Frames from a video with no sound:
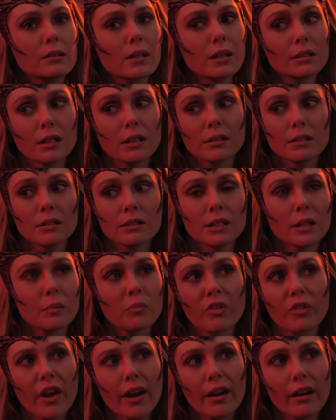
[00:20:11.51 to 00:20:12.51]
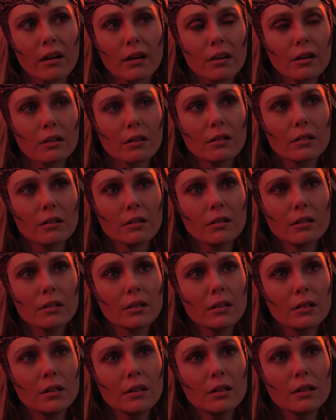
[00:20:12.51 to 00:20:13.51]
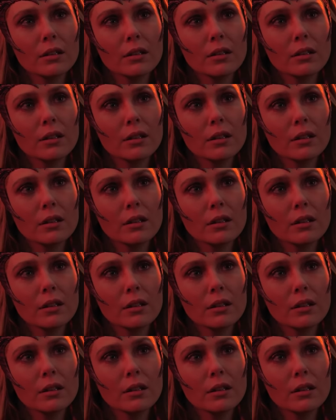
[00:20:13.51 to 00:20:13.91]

No, no, it's, it's not that either,